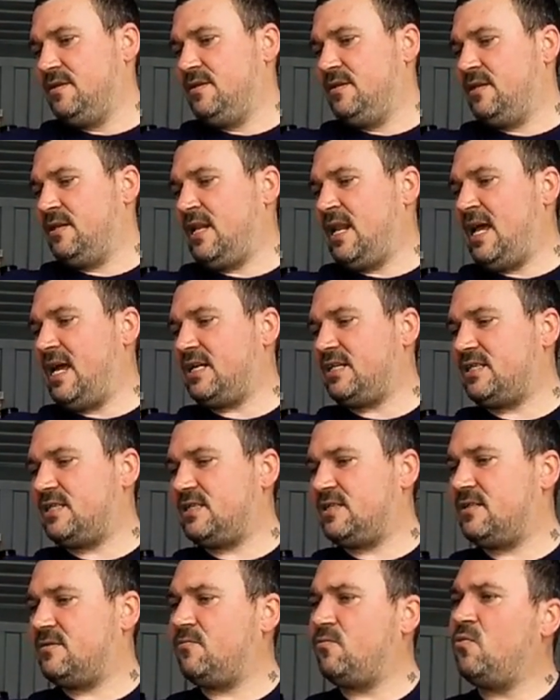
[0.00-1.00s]
And
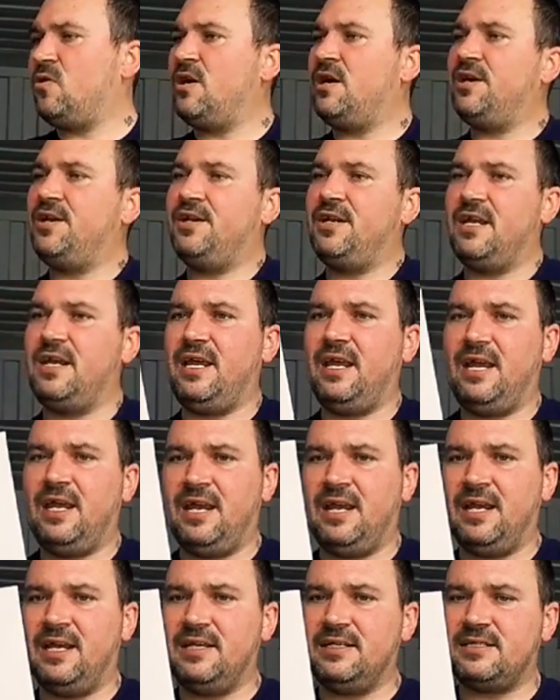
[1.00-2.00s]
last one
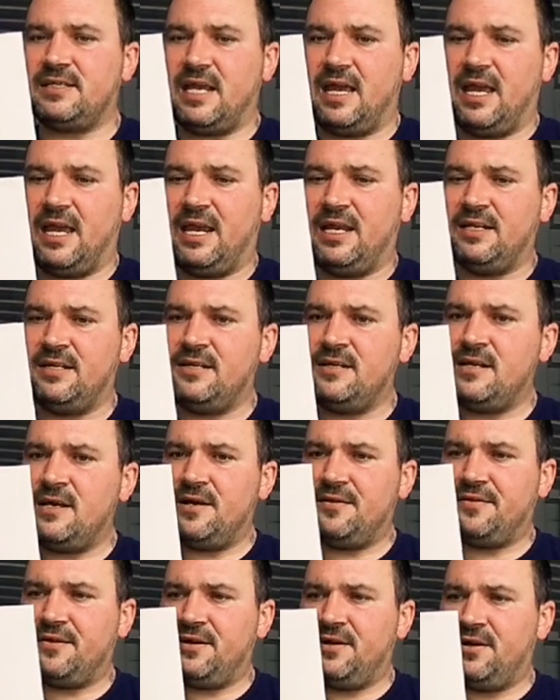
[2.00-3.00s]
is
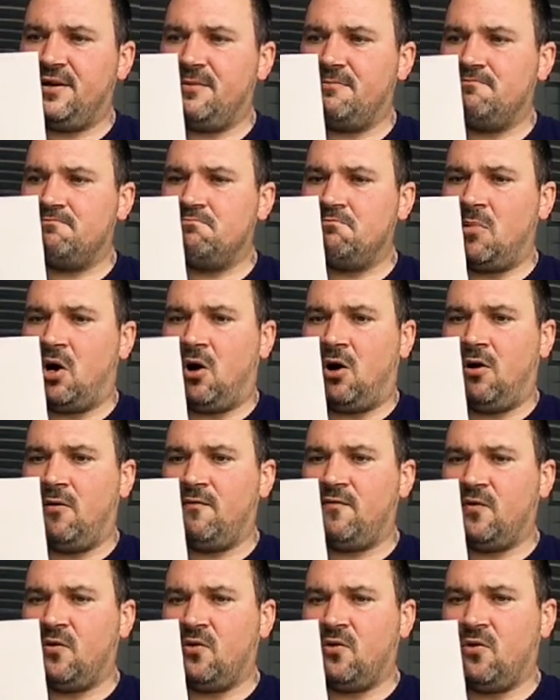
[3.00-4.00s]
another
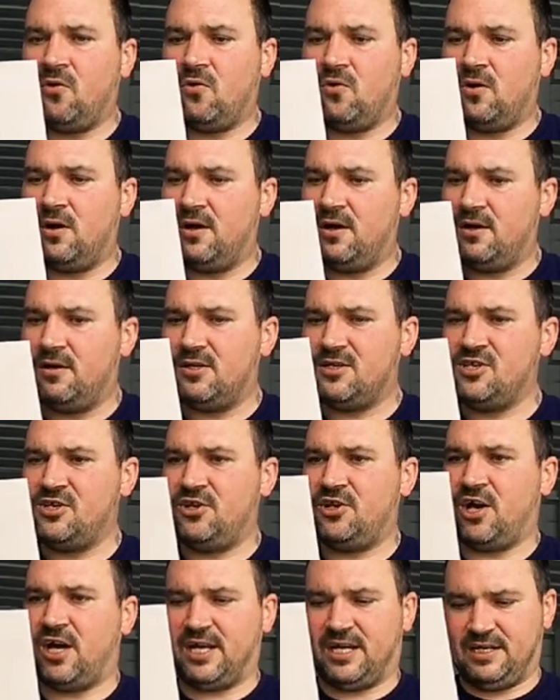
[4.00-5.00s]
Marvel
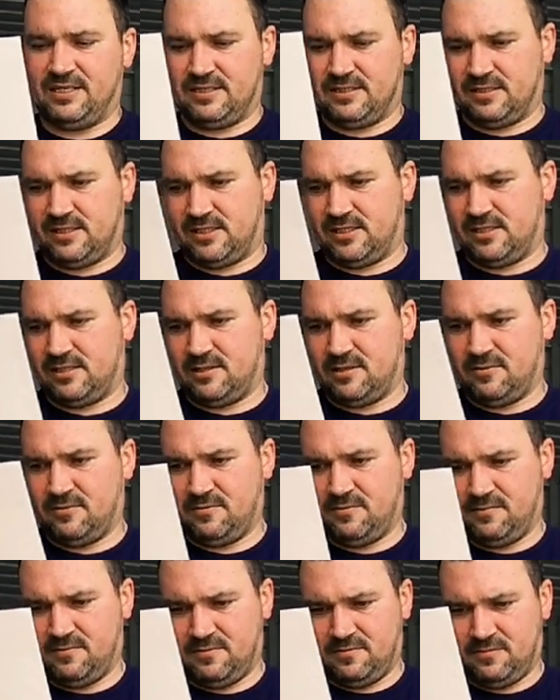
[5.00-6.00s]
Knights.
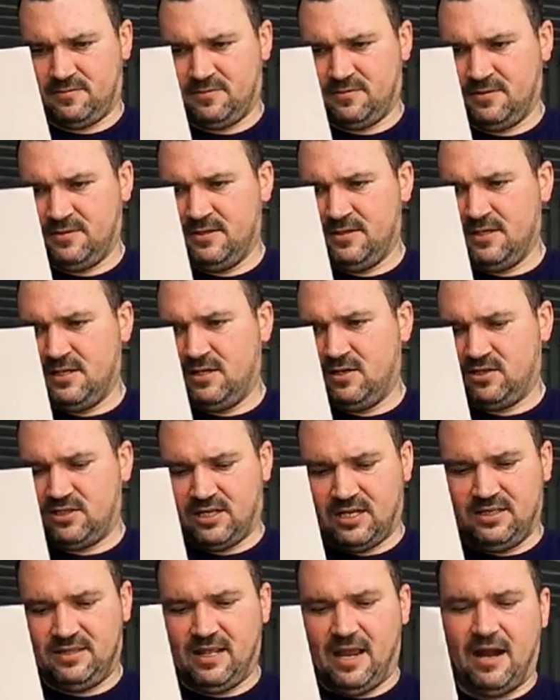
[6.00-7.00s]

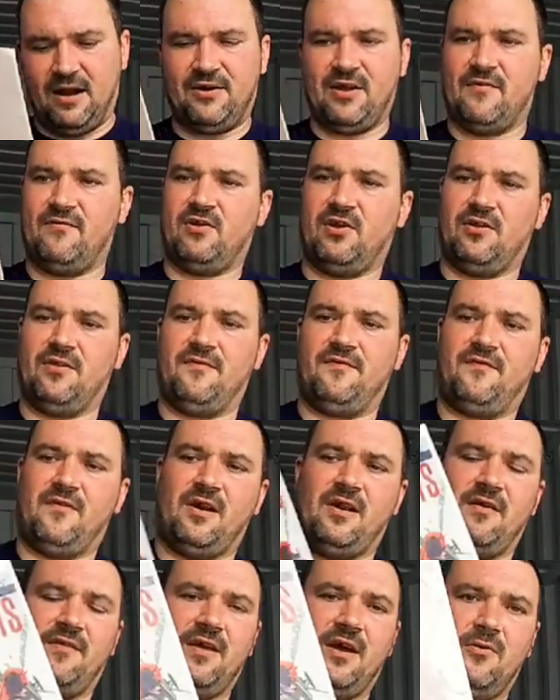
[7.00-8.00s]
Looks like Daredevil on the
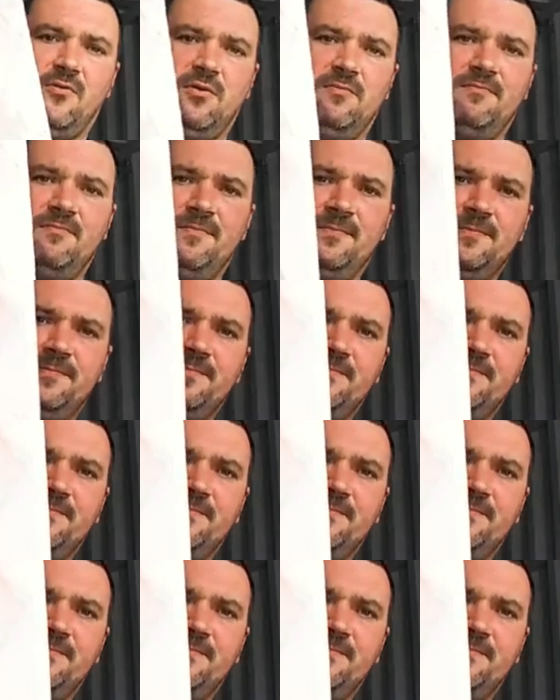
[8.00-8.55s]
front of that one.